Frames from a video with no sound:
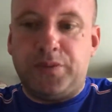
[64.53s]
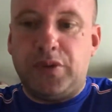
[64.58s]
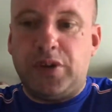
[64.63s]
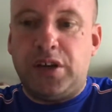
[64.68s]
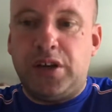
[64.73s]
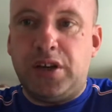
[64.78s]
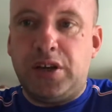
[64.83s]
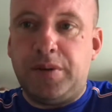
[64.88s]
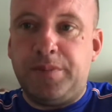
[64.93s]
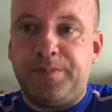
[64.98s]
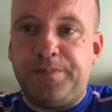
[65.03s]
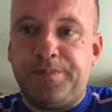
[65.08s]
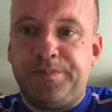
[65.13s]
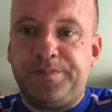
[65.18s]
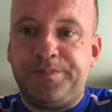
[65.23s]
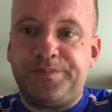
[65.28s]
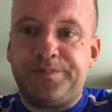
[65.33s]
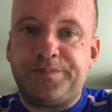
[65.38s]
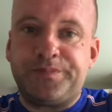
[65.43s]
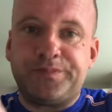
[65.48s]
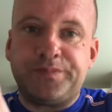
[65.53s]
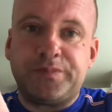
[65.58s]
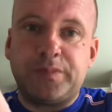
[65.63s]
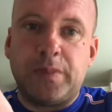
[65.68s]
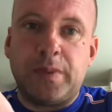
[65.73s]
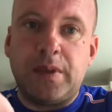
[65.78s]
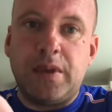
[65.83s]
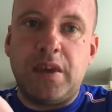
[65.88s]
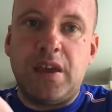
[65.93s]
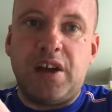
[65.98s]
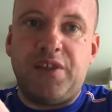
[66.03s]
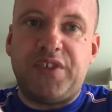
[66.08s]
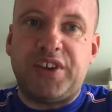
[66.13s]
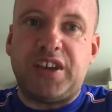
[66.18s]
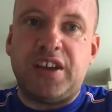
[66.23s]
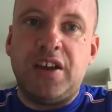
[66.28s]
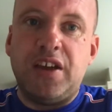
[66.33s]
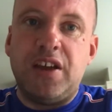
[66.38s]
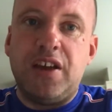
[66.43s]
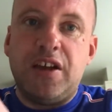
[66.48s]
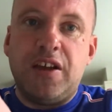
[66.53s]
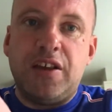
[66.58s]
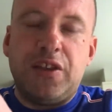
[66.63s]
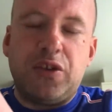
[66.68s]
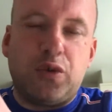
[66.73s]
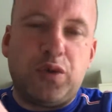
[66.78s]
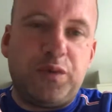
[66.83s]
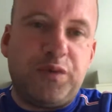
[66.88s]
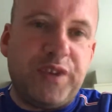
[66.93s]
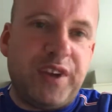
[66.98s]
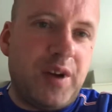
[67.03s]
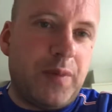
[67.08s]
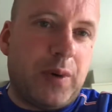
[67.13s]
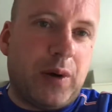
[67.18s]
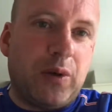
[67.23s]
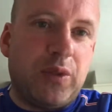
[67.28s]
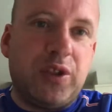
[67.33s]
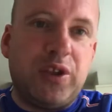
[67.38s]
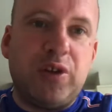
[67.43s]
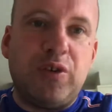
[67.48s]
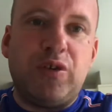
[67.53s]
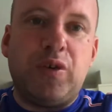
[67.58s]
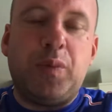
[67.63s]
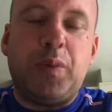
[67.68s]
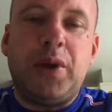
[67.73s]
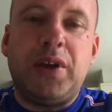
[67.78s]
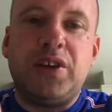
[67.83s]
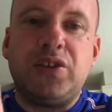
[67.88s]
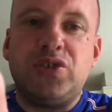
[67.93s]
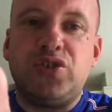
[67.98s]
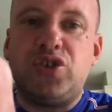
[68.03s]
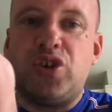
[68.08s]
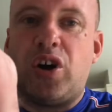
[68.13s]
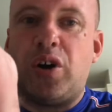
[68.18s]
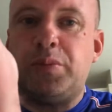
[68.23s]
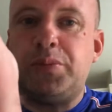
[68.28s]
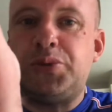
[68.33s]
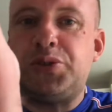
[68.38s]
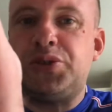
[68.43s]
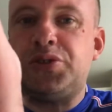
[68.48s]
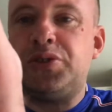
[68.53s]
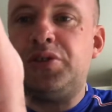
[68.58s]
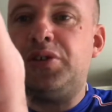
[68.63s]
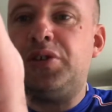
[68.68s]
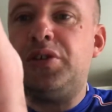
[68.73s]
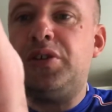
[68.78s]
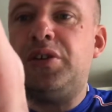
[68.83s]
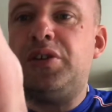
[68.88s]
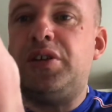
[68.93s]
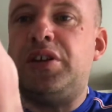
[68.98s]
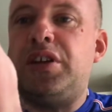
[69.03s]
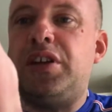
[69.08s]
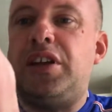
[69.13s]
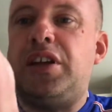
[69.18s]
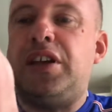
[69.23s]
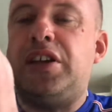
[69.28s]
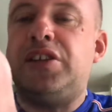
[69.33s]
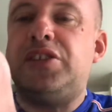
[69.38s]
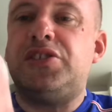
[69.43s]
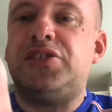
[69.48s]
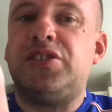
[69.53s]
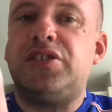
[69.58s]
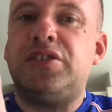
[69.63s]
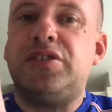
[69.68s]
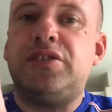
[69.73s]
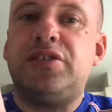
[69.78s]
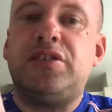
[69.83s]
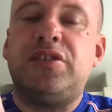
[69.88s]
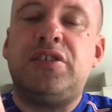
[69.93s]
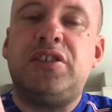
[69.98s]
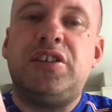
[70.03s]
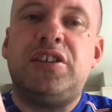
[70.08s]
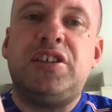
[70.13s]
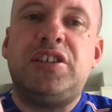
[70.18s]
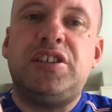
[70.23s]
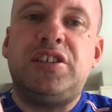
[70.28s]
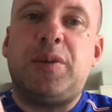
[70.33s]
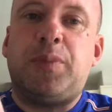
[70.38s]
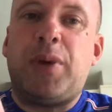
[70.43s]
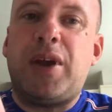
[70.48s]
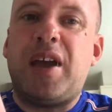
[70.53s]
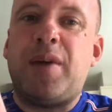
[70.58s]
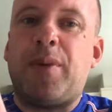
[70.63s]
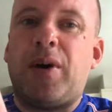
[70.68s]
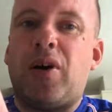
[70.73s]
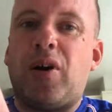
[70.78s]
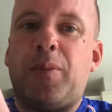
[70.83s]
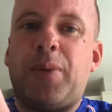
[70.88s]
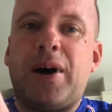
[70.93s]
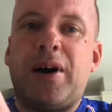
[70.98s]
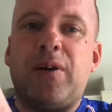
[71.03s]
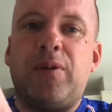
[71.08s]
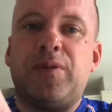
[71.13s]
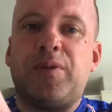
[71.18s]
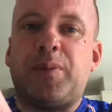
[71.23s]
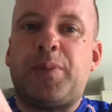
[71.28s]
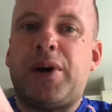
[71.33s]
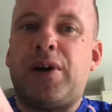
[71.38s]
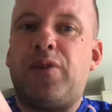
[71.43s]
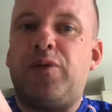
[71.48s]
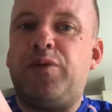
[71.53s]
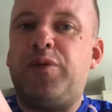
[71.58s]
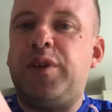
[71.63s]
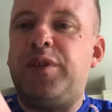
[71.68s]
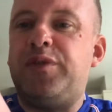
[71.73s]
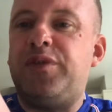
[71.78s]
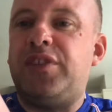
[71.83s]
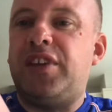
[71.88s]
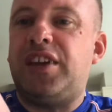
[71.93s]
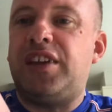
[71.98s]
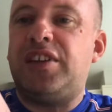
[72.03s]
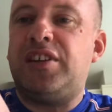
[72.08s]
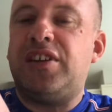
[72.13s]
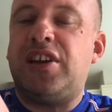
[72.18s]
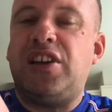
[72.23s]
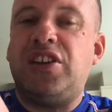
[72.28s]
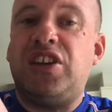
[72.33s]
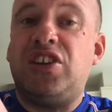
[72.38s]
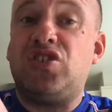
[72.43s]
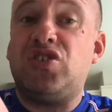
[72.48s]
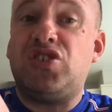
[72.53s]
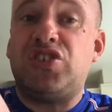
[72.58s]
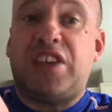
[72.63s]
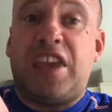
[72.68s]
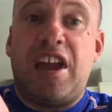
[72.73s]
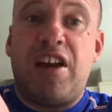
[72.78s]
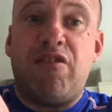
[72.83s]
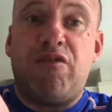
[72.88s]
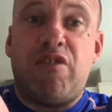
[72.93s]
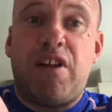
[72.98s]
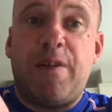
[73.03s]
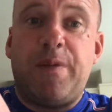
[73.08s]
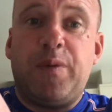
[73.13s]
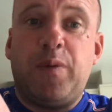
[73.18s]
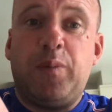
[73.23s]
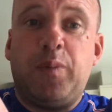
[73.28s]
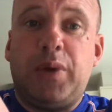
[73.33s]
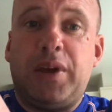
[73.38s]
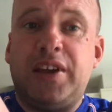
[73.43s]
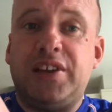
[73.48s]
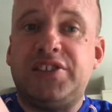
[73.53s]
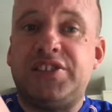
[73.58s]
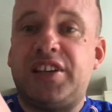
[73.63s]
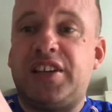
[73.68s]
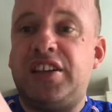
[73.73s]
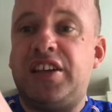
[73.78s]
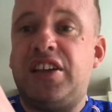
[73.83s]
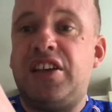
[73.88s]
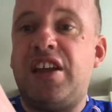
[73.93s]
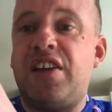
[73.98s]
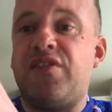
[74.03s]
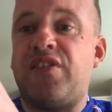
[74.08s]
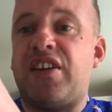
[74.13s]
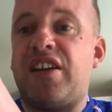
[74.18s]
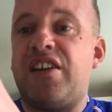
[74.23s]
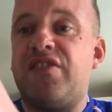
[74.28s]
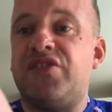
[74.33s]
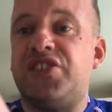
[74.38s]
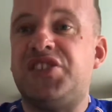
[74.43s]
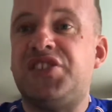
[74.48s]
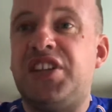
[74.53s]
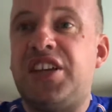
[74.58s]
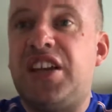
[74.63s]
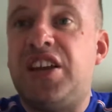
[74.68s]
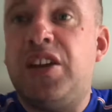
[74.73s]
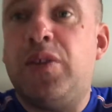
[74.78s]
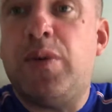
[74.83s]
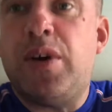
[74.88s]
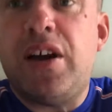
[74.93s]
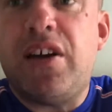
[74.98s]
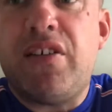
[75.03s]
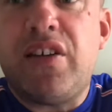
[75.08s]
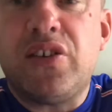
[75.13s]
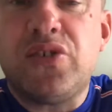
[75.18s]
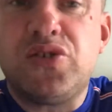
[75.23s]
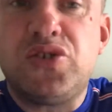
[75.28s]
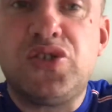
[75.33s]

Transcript: Um, I think the good thing about the European shops is you pay about a pound, a pound fifty, and you just get random beers that you never ever see anywhere else.